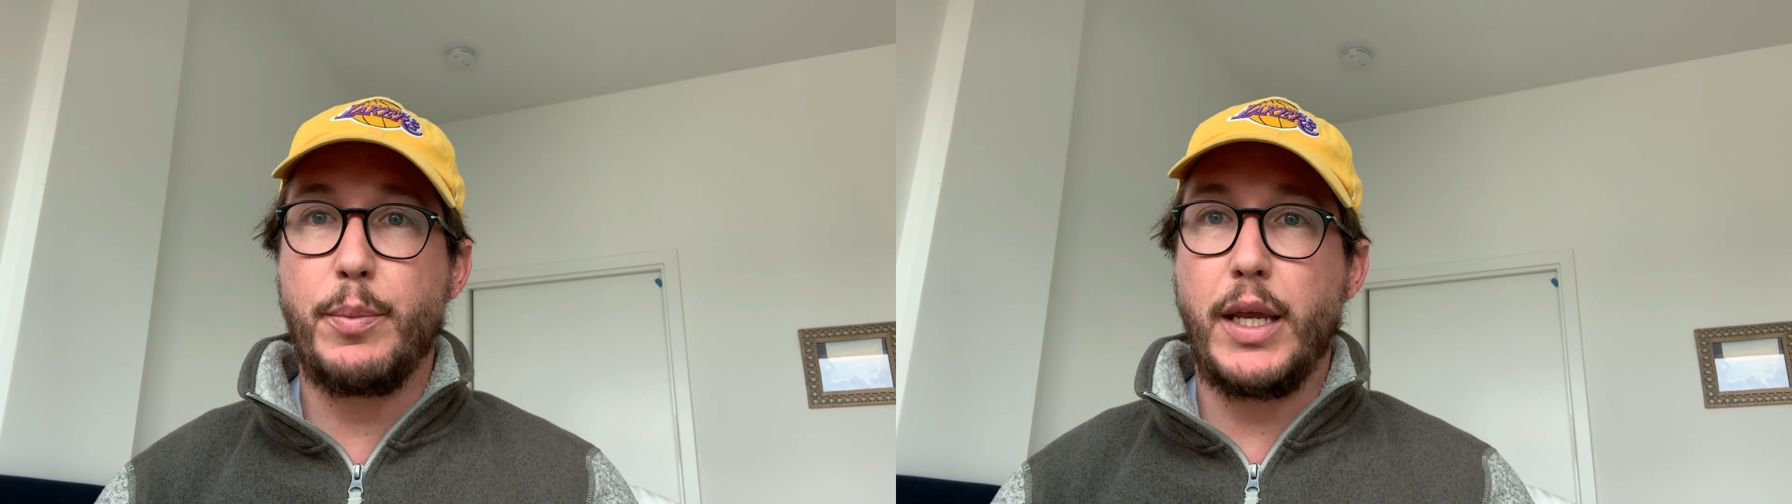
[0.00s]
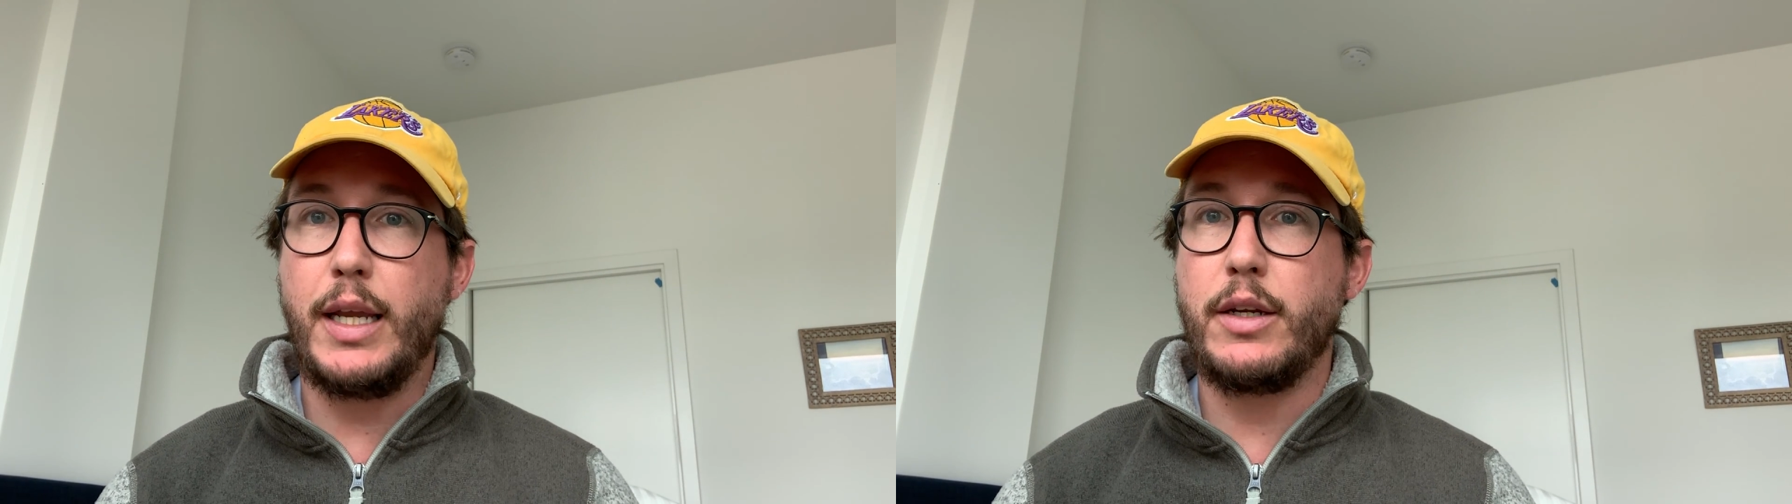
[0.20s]

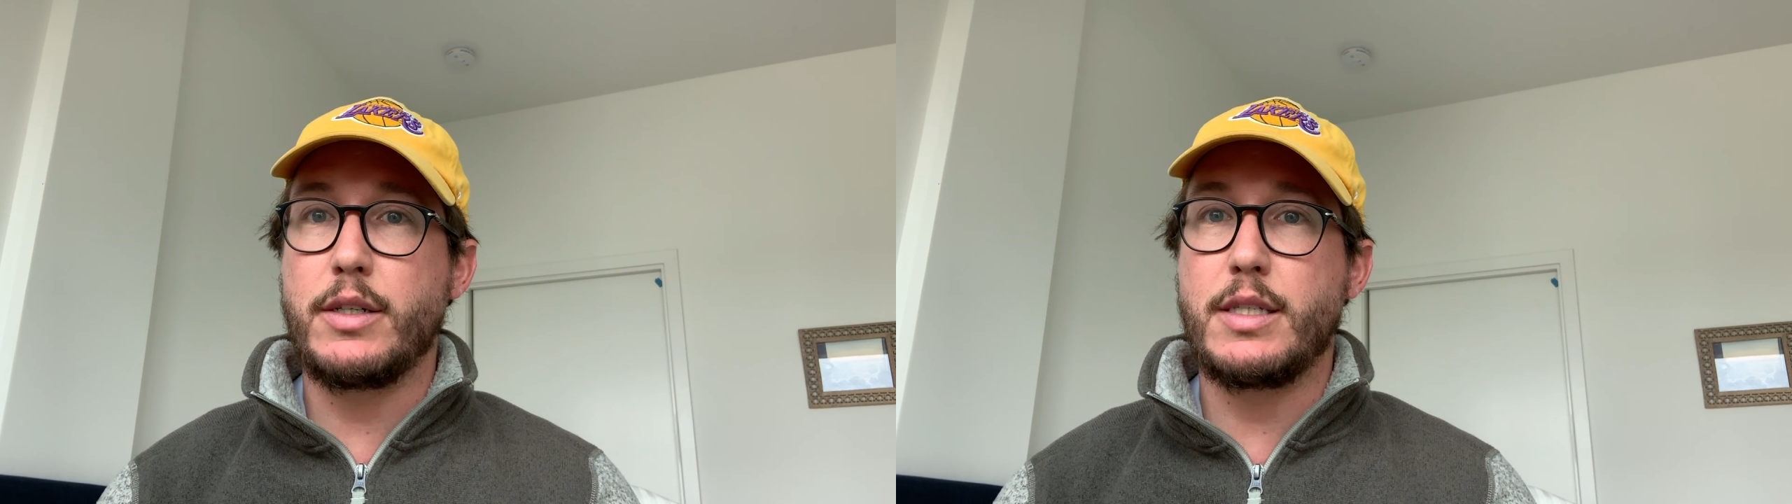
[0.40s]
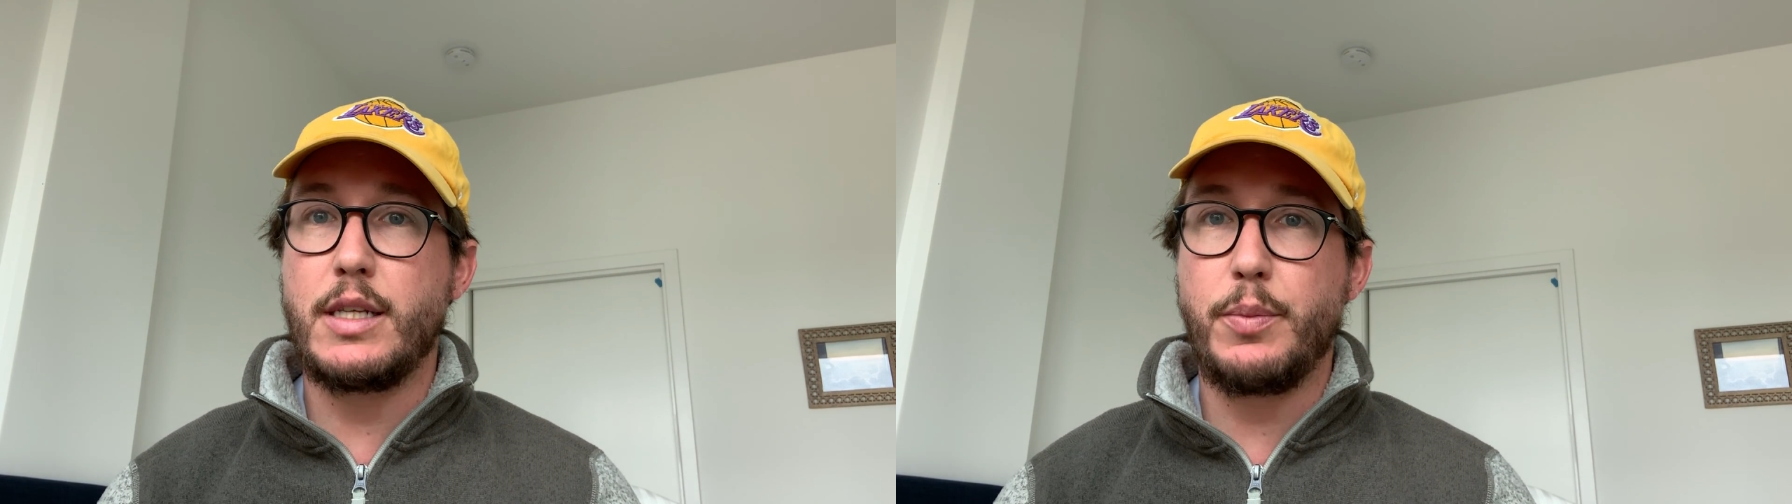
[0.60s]
in your
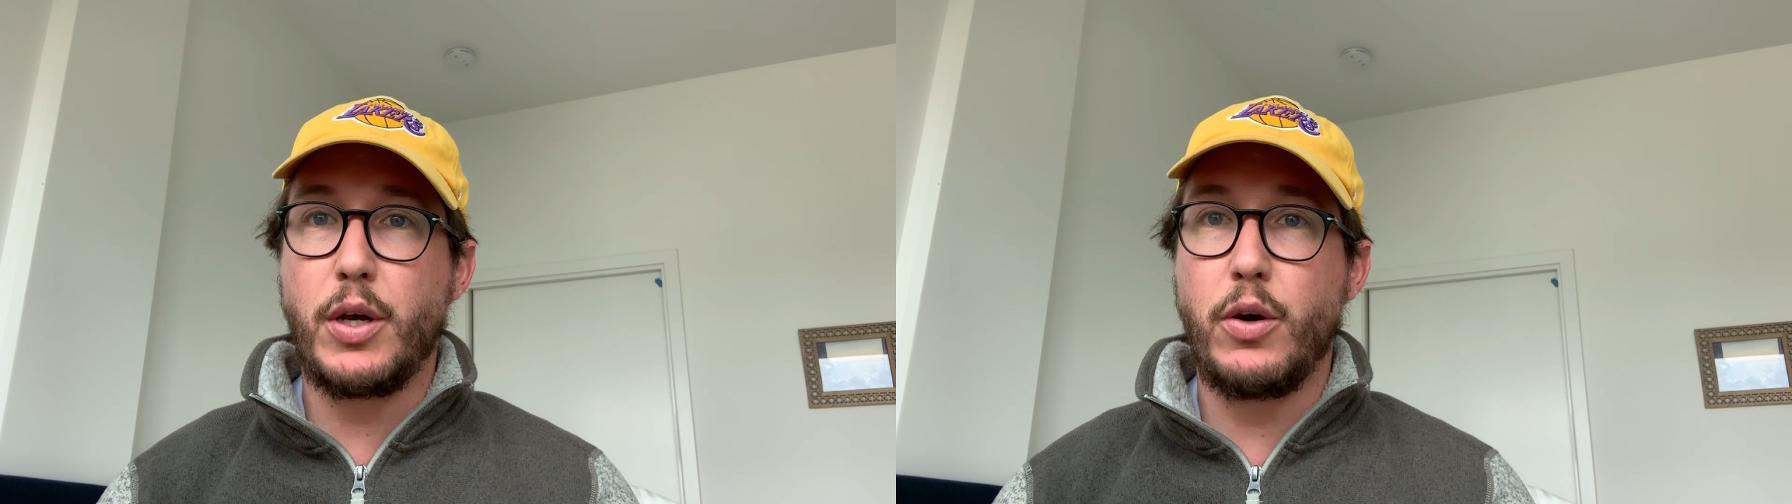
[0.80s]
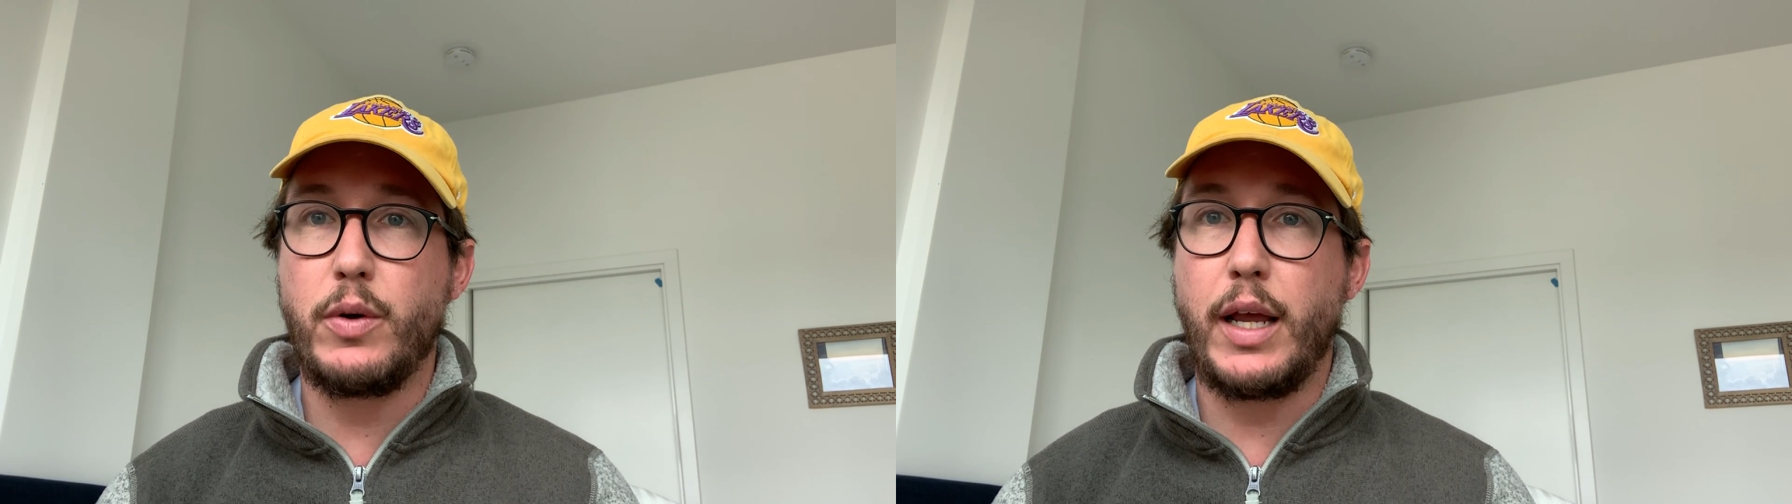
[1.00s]
zip code,